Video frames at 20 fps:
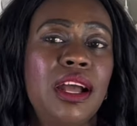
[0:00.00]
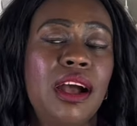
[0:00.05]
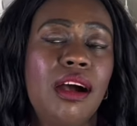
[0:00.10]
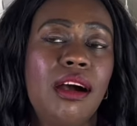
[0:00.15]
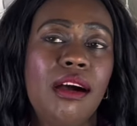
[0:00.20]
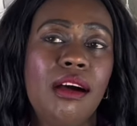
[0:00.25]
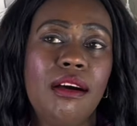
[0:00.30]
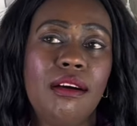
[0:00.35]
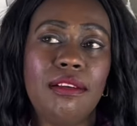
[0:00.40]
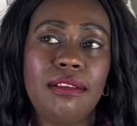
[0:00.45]

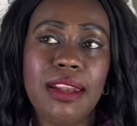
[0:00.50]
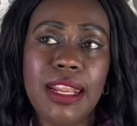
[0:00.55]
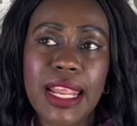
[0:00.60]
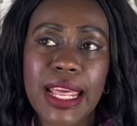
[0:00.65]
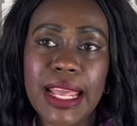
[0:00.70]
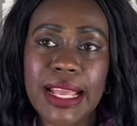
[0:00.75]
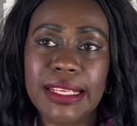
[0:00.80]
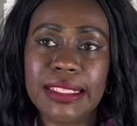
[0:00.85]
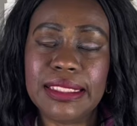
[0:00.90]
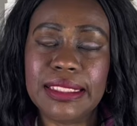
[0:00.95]

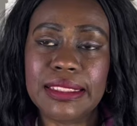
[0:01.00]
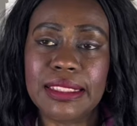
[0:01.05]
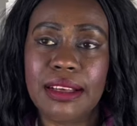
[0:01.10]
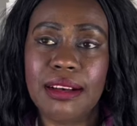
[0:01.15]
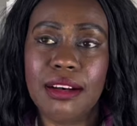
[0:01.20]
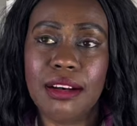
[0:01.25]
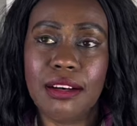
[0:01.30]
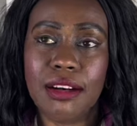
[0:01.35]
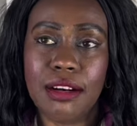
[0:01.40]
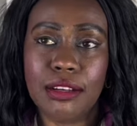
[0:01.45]

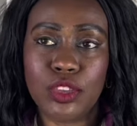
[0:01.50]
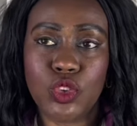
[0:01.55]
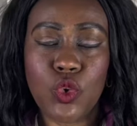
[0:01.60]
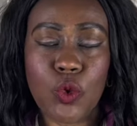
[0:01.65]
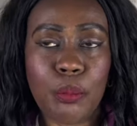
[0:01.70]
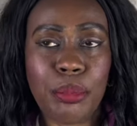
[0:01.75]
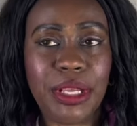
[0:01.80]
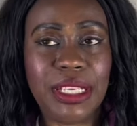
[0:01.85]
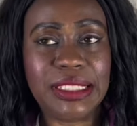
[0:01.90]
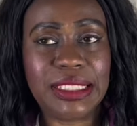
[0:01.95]

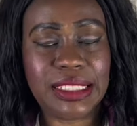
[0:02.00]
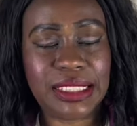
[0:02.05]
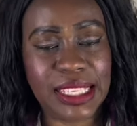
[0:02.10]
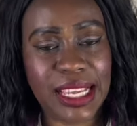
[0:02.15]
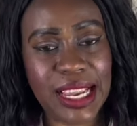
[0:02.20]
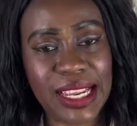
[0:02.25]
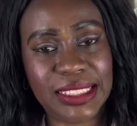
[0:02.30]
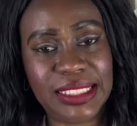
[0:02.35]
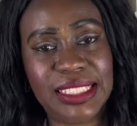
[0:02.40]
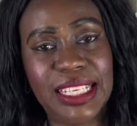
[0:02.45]
two-piece
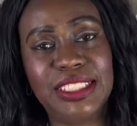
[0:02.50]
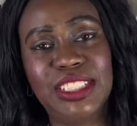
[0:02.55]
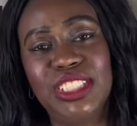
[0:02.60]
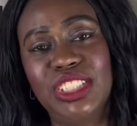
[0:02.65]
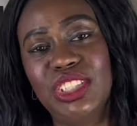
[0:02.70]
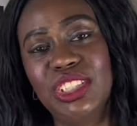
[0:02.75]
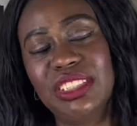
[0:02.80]
set that she